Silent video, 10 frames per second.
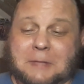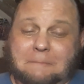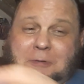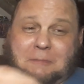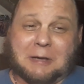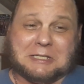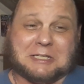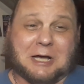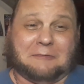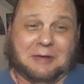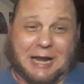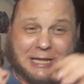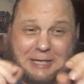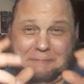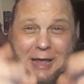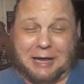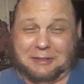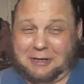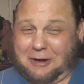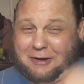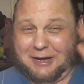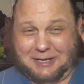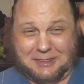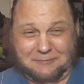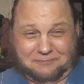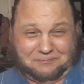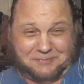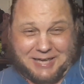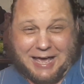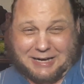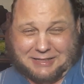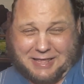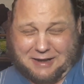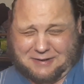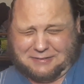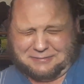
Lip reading: I put my stuff in. I get back to the out of there.